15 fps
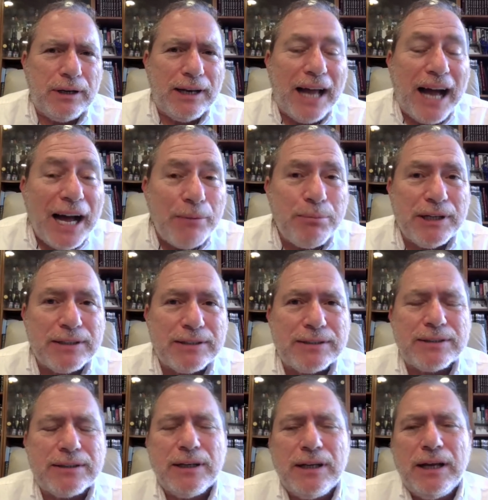
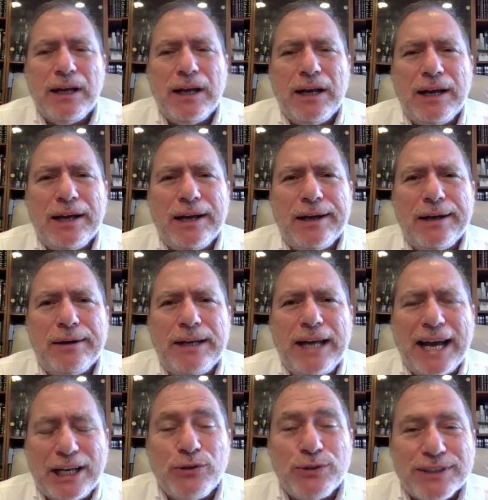libelous
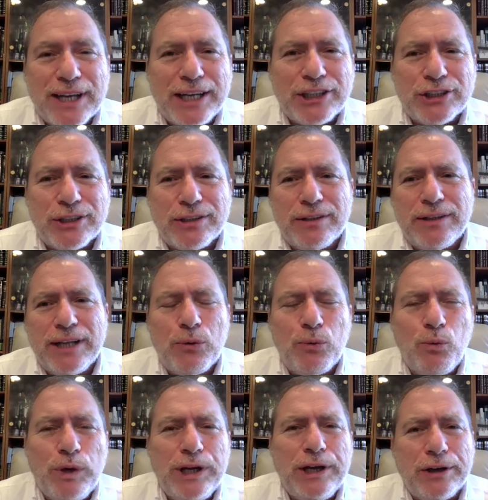accusation that
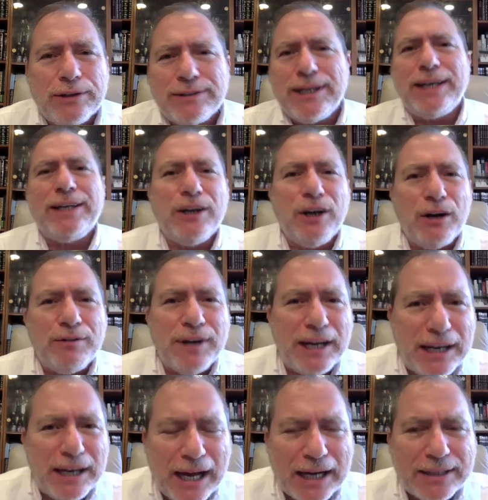we are taking over
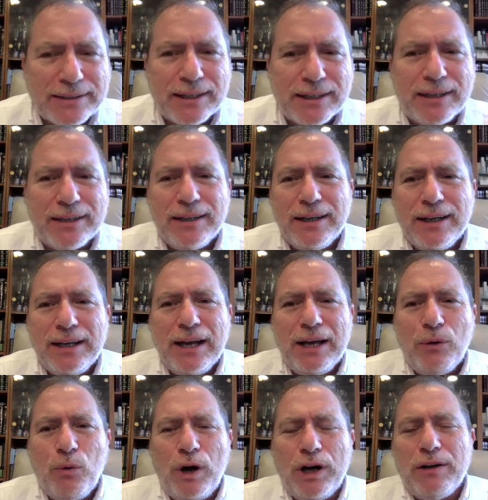Al-Aqsa
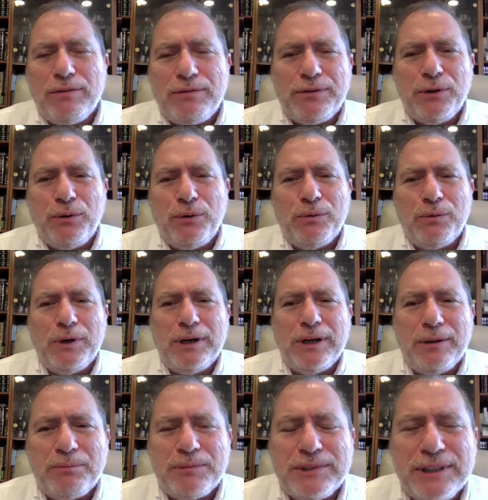one of
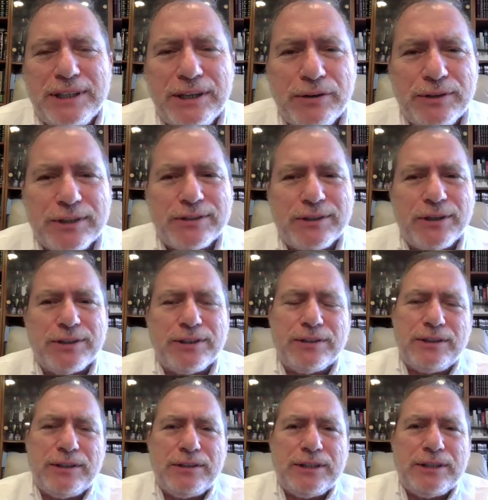your senior researchers
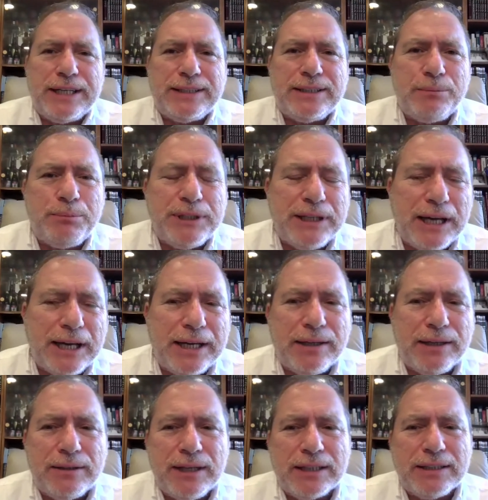in
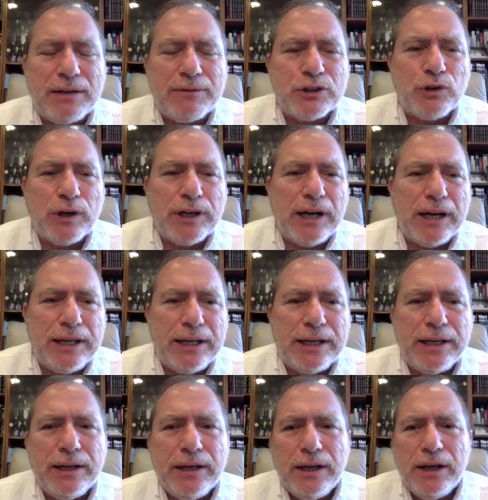JCPA, Nadav
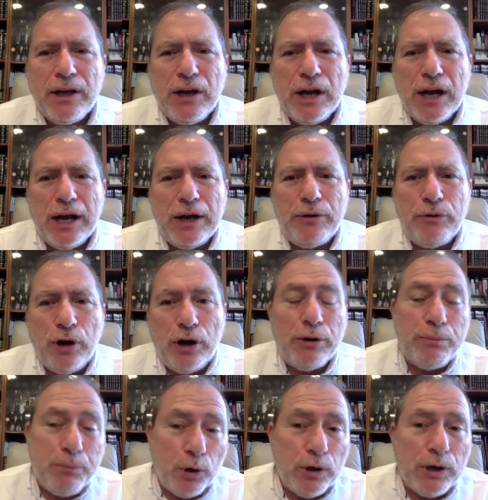Shogai, wrote a
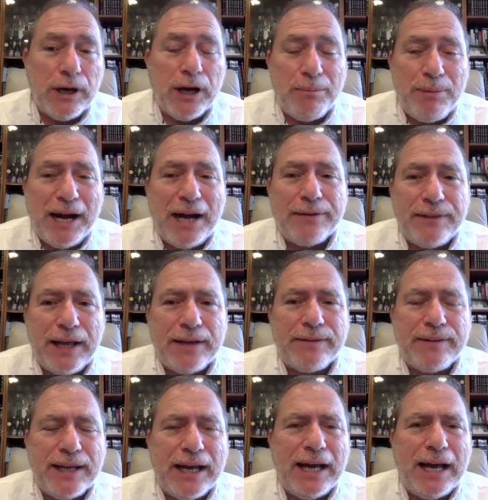book about that,
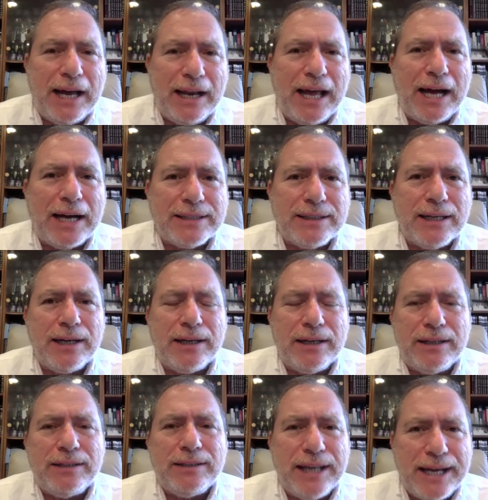the Al-Aqsa
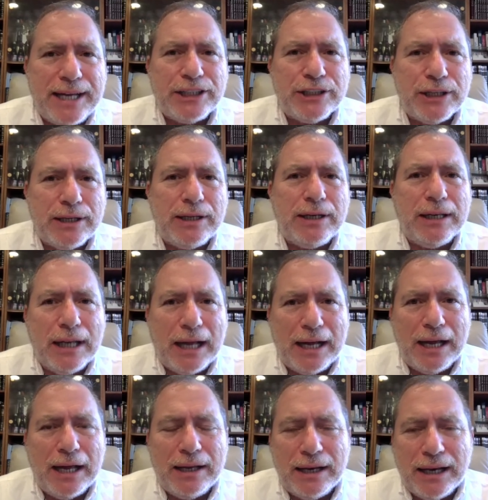in Danger
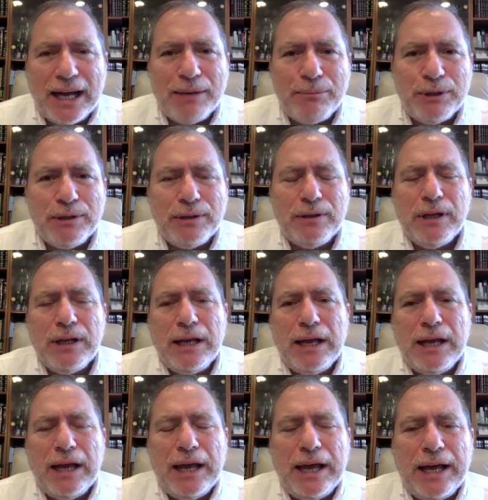libel,
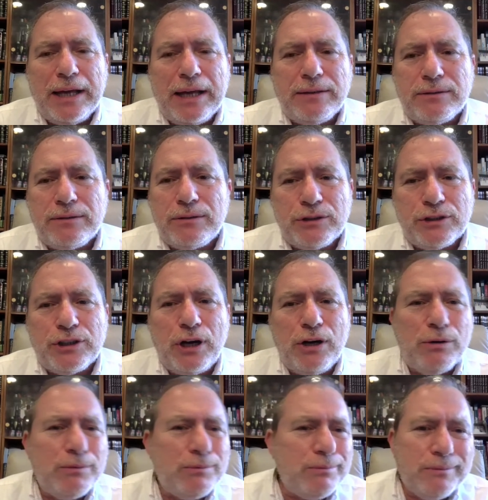and to
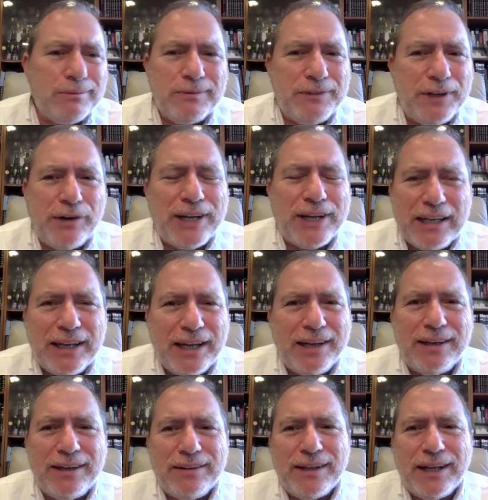show very
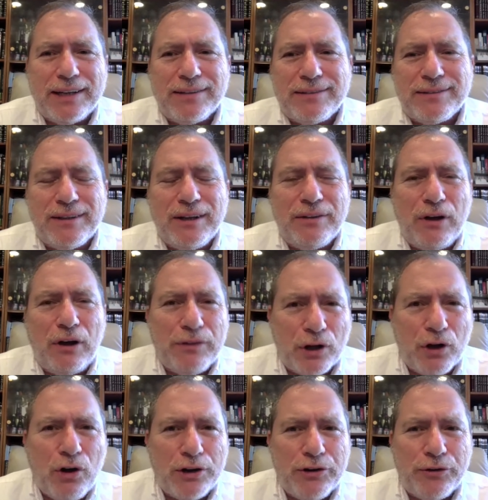clearly that, on the
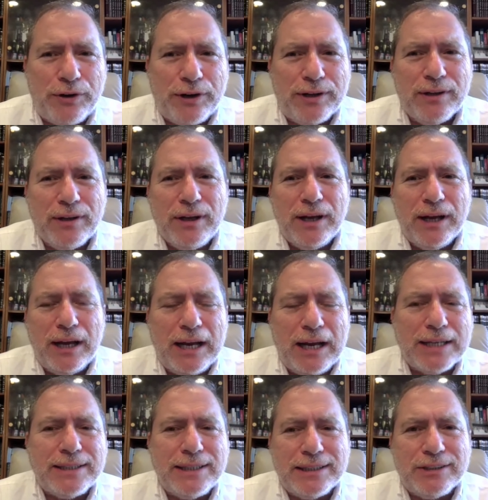contrary,
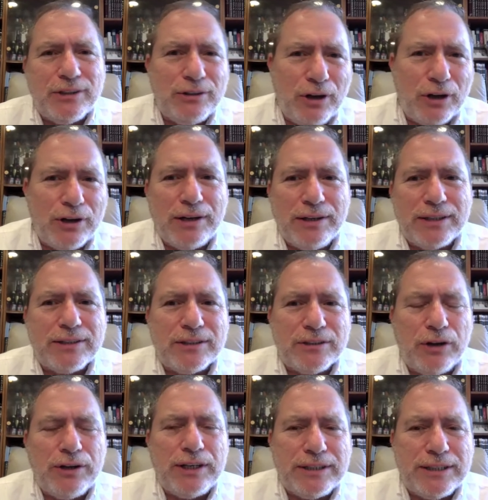Al-Aqsa is not only
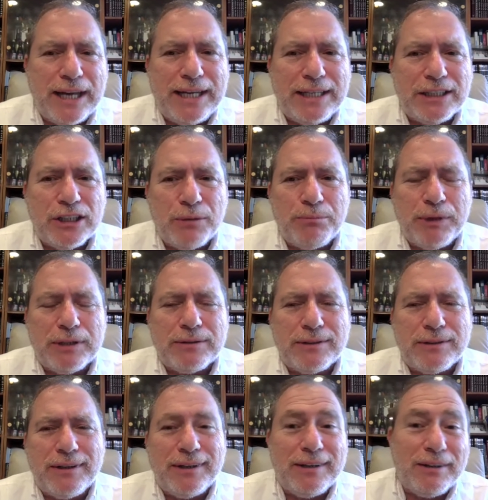not in danger, but
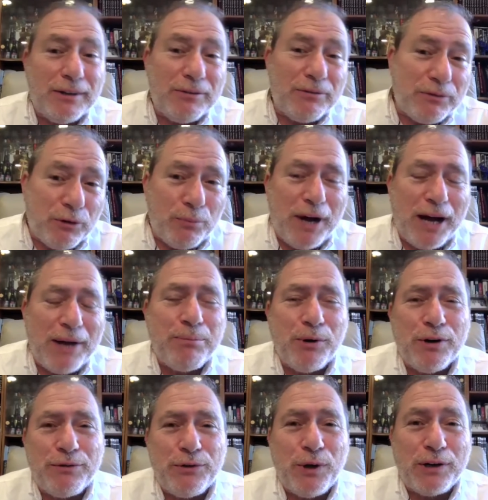from my
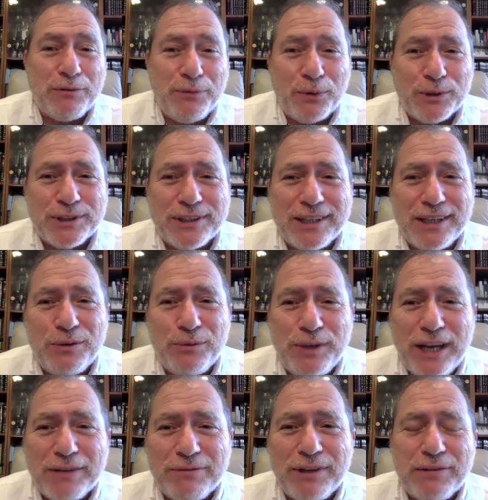point of view, unfortunately, we
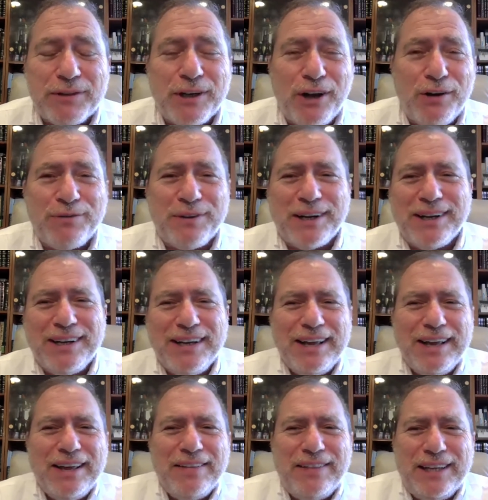have given over
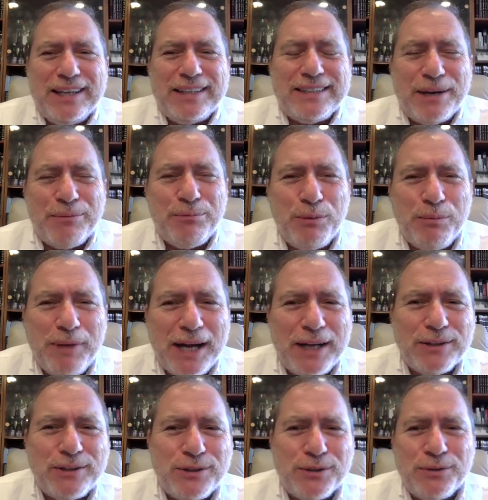the Temple
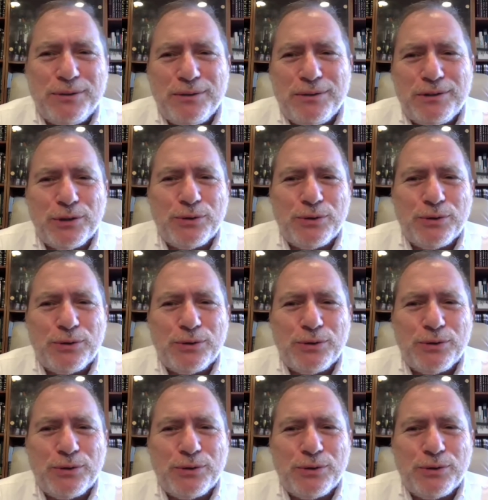Mount to